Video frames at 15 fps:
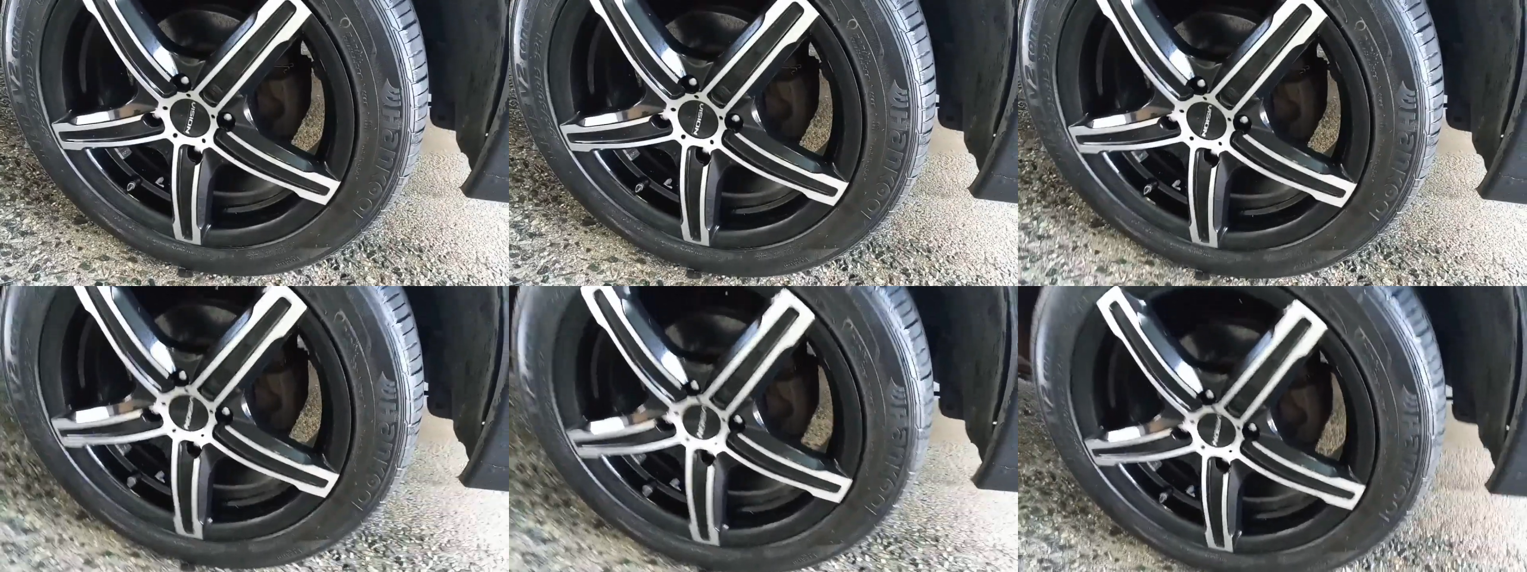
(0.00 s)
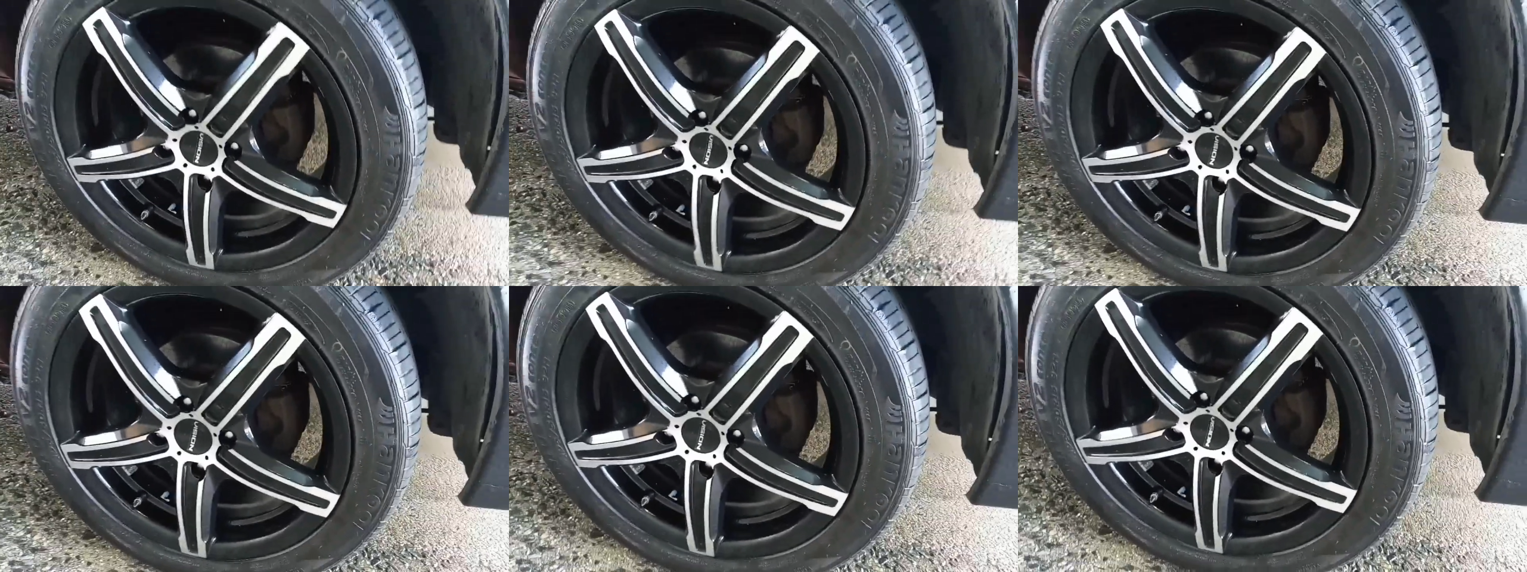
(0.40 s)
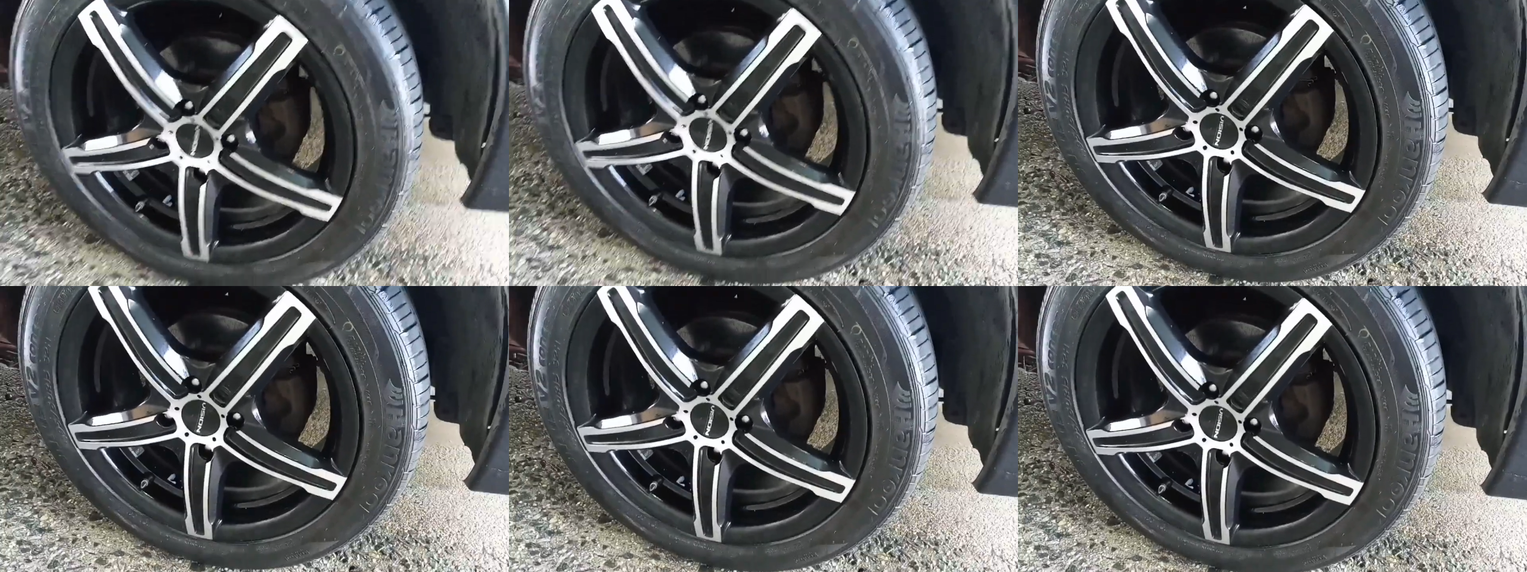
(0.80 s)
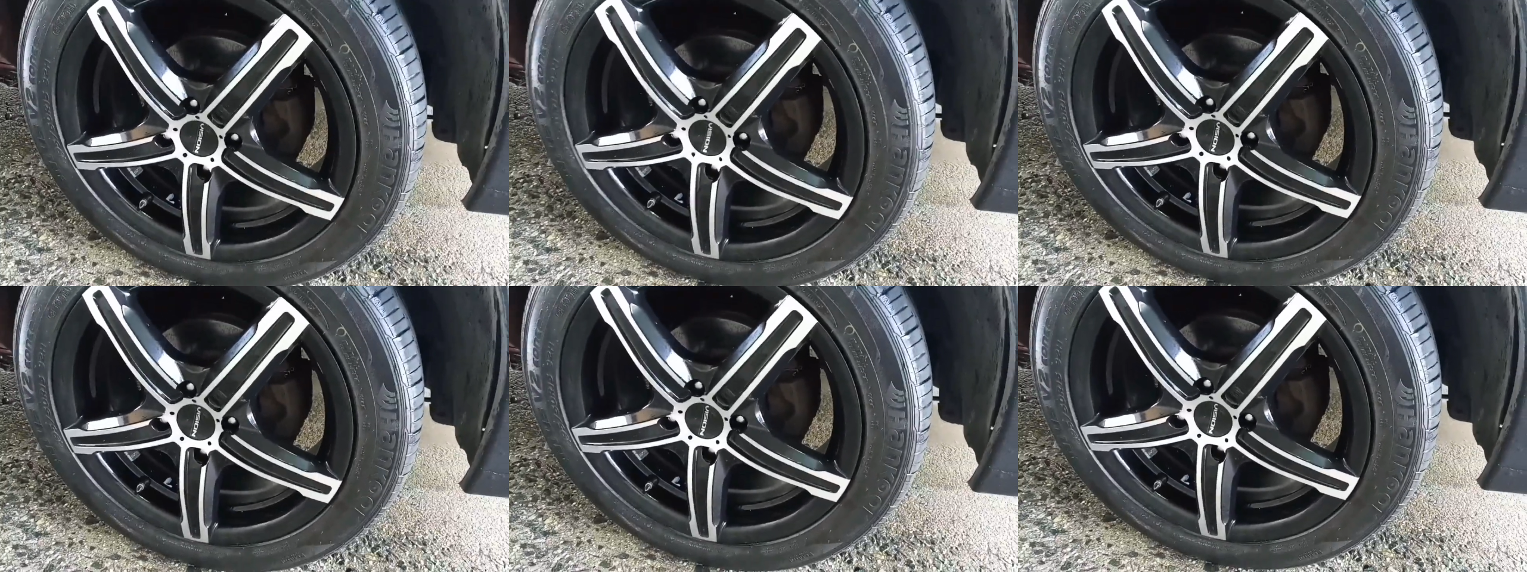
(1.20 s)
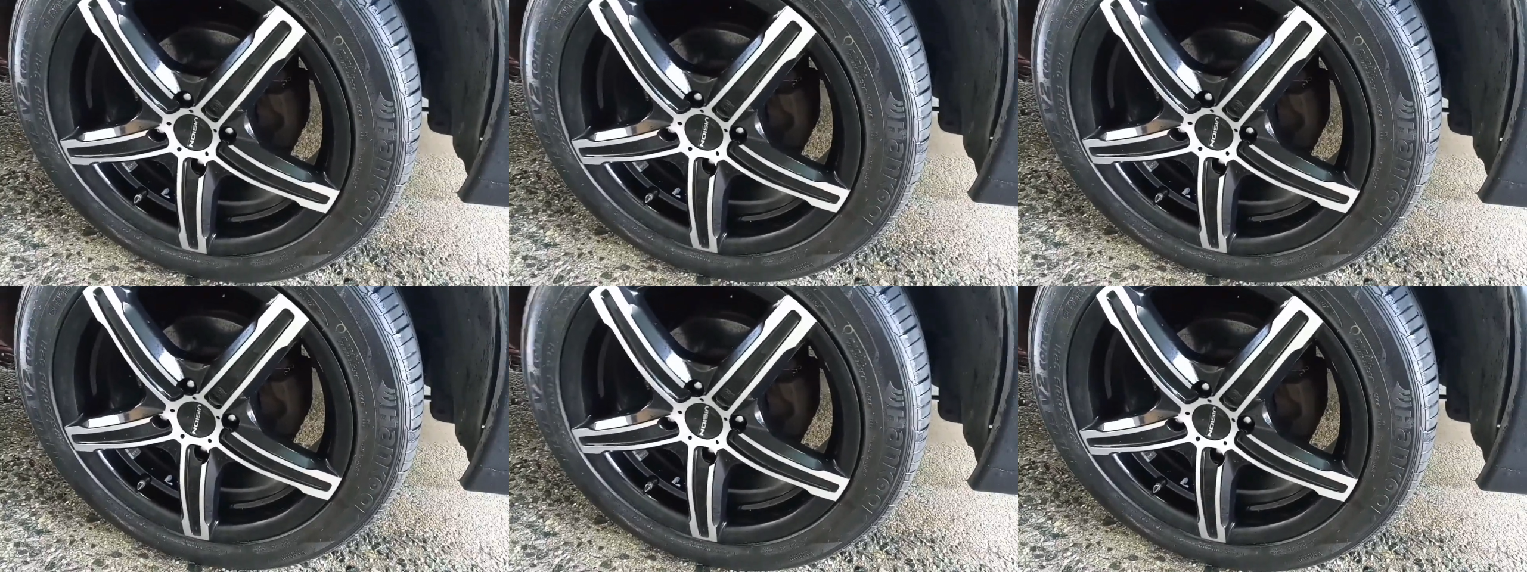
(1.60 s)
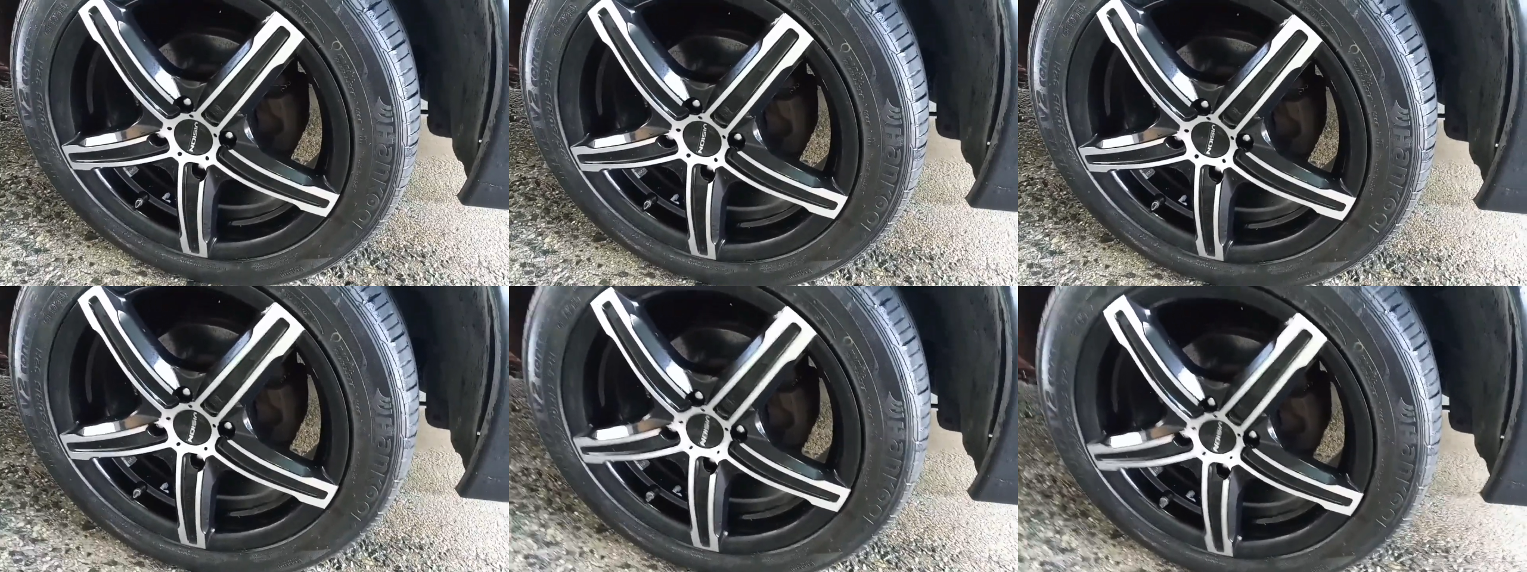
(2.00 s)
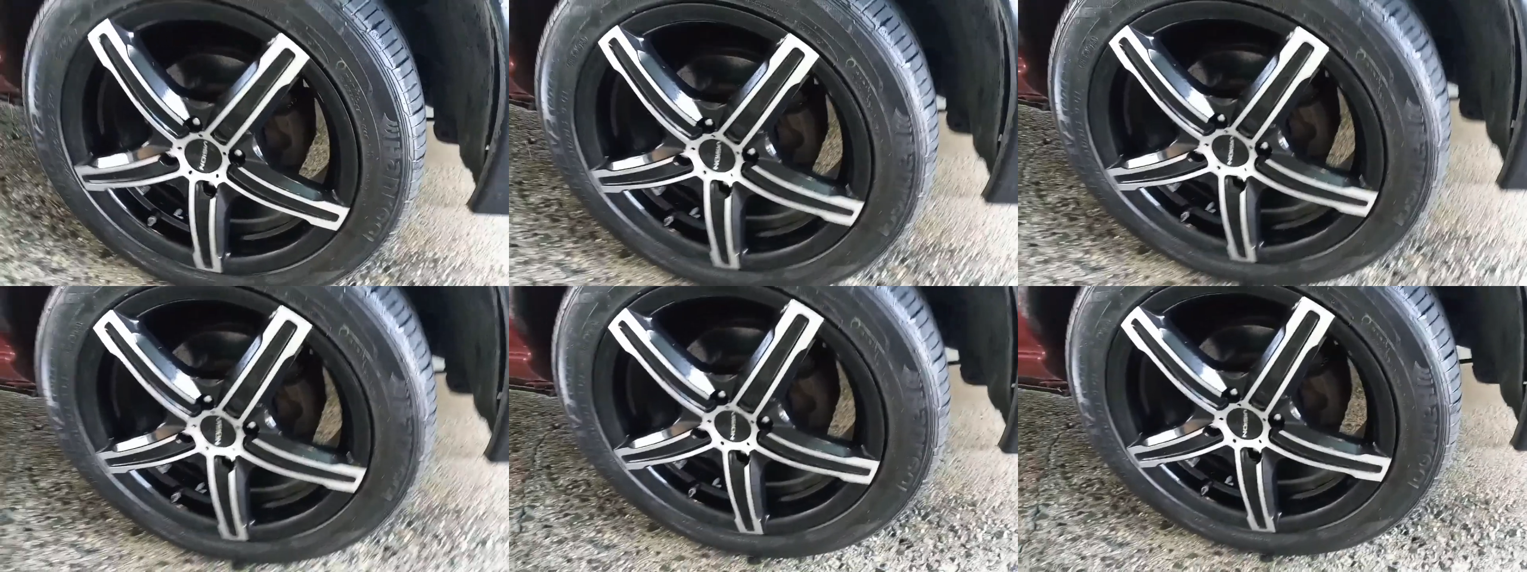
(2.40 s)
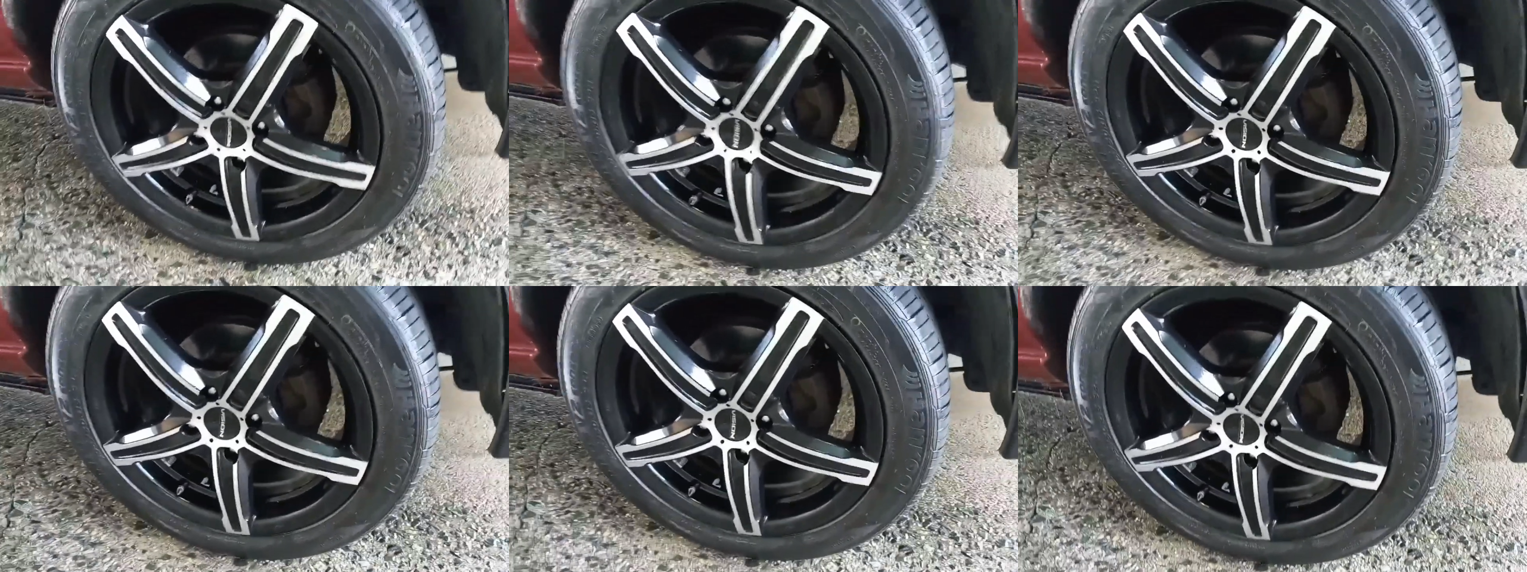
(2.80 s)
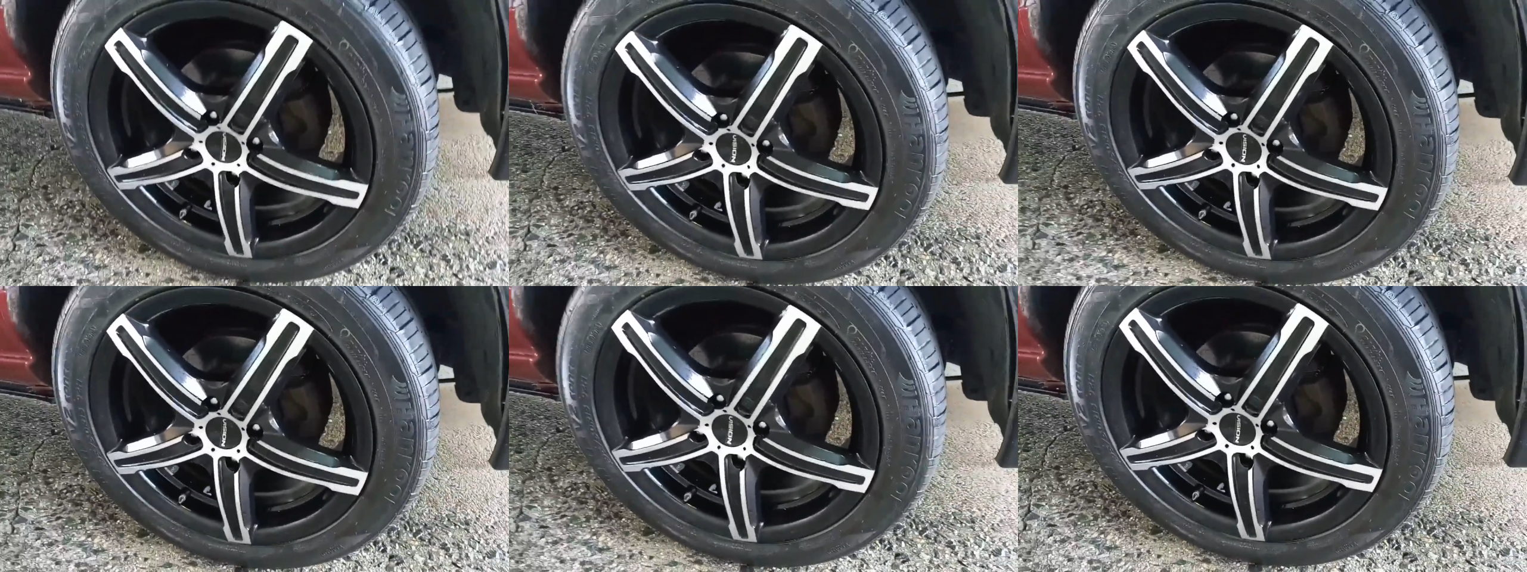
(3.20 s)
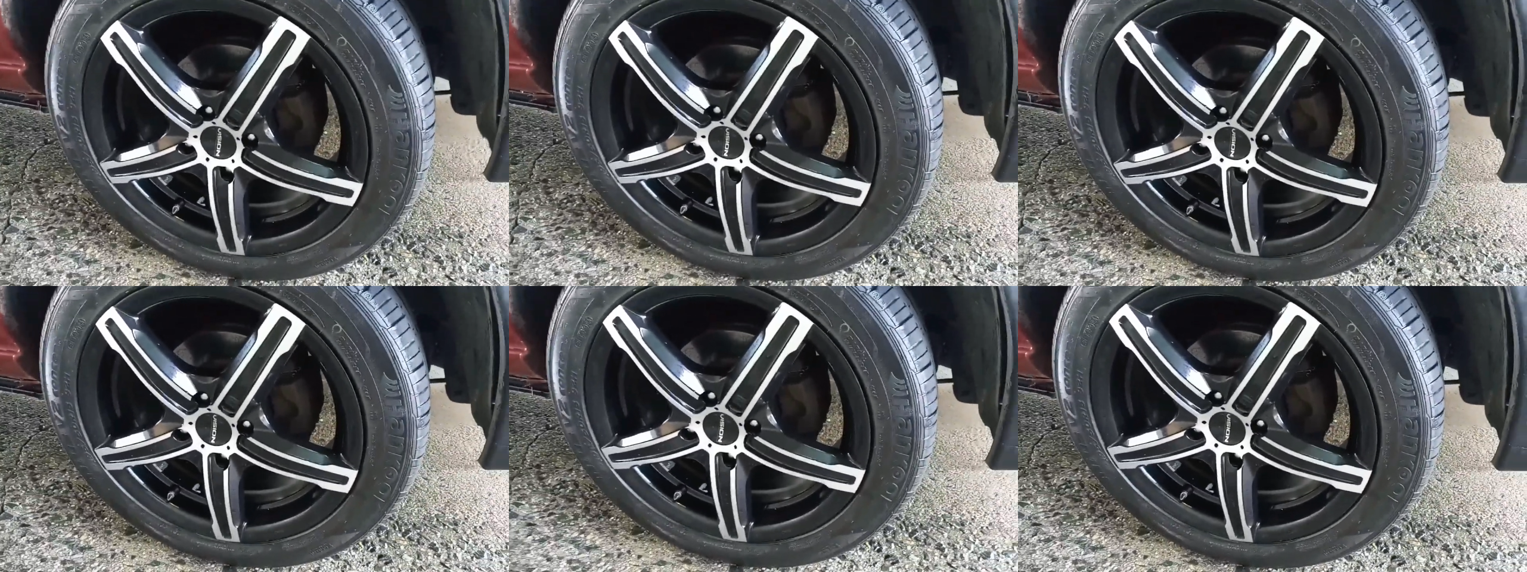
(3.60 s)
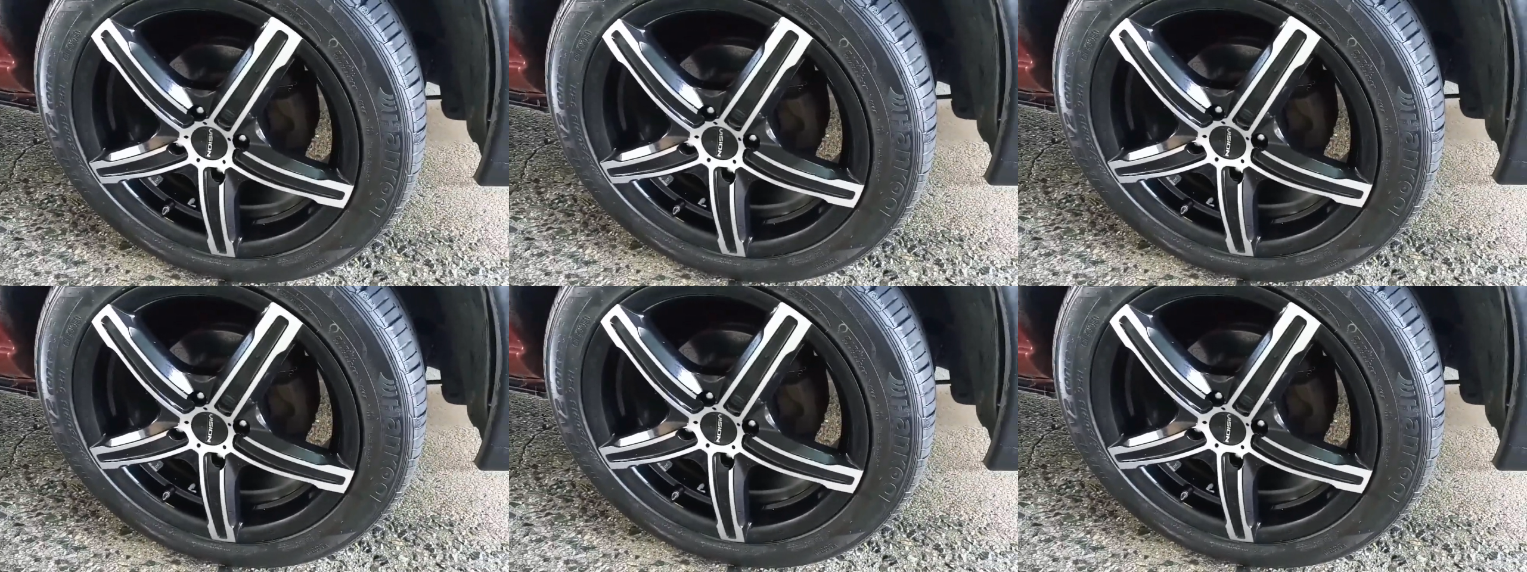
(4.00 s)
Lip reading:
[unreadable: no face in view]